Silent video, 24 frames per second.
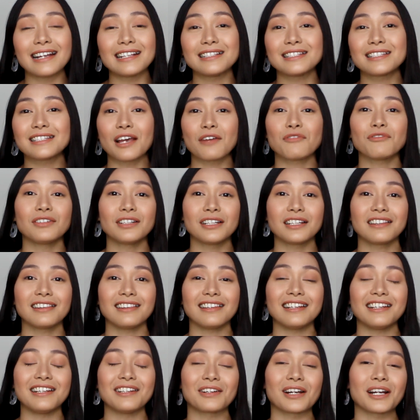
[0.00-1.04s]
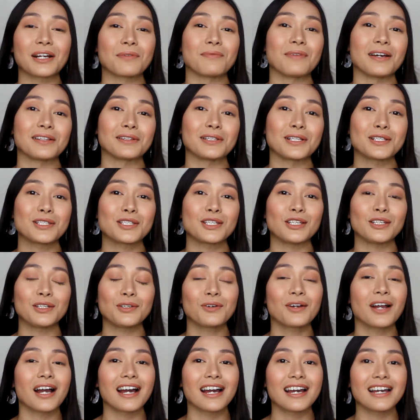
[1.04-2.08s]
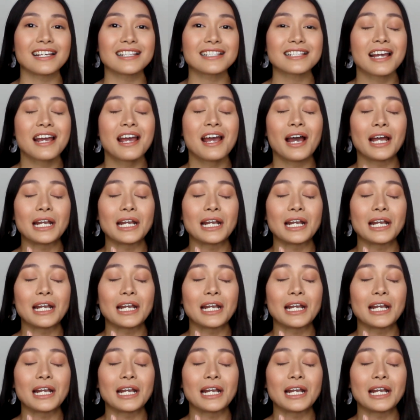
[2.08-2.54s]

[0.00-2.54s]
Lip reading: I definitely recommend this to you guys.